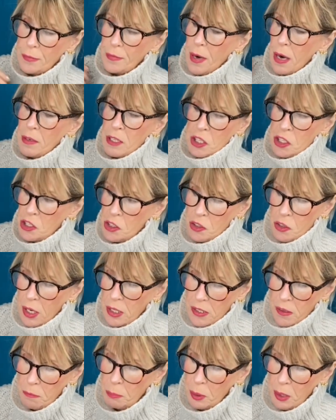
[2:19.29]
Very
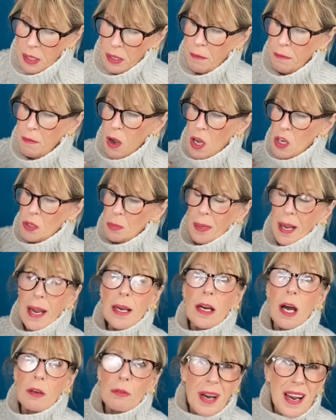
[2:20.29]
destructive, putting the false blame
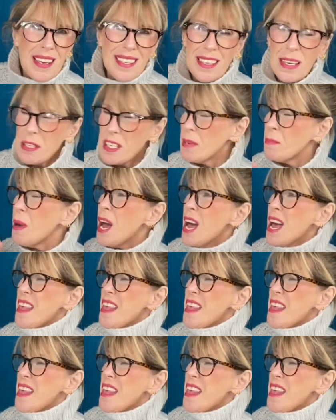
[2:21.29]
on racism.